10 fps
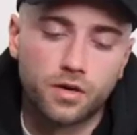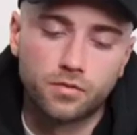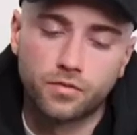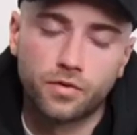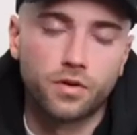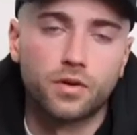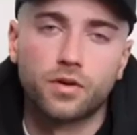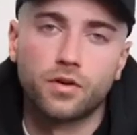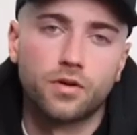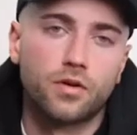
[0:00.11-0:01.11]
for
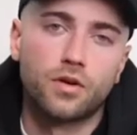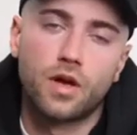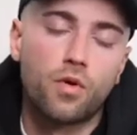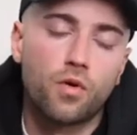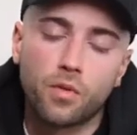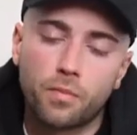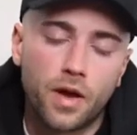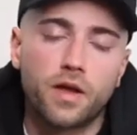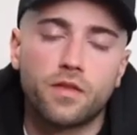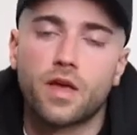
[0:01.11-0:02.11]
all the
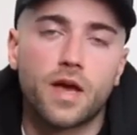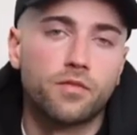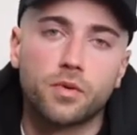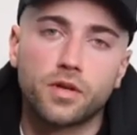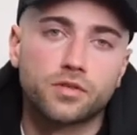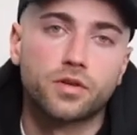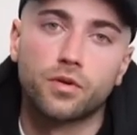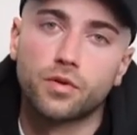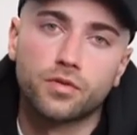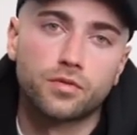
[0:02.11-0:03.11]
pain that everybody's
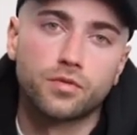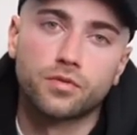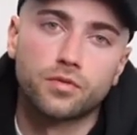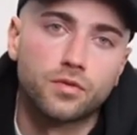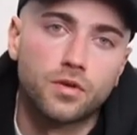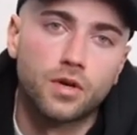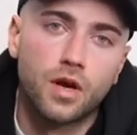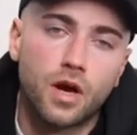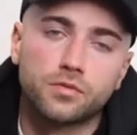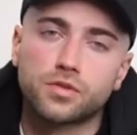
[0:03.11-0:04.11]
going through.
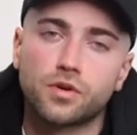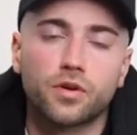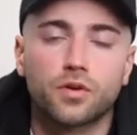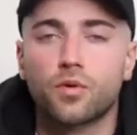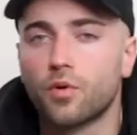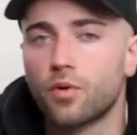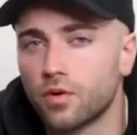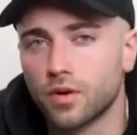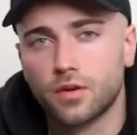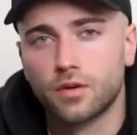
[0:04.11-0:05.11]
I'm sorry to
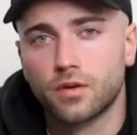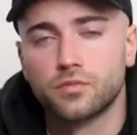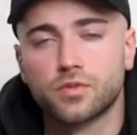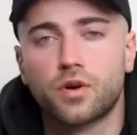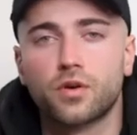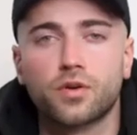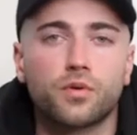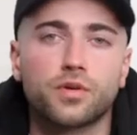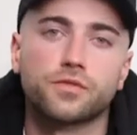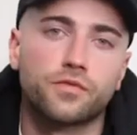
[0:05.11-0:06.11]
Corey. I'm sorry to
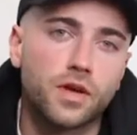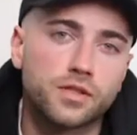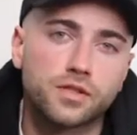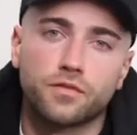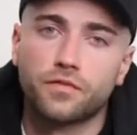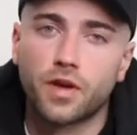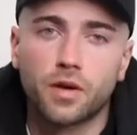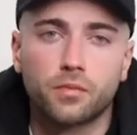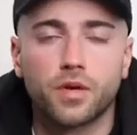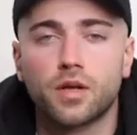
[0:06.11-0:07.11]
Corey's friends and
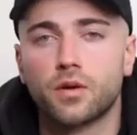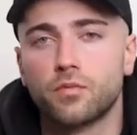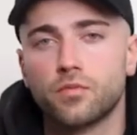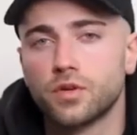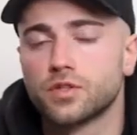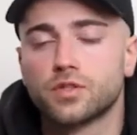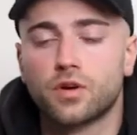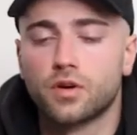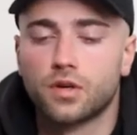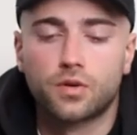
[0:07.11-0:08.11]
family, and I'm really
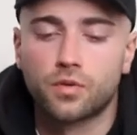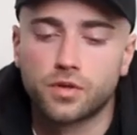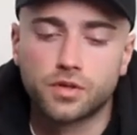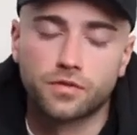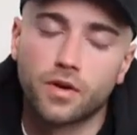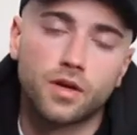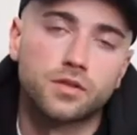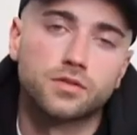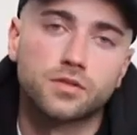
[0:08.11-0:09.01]
sorry to Corey's fans.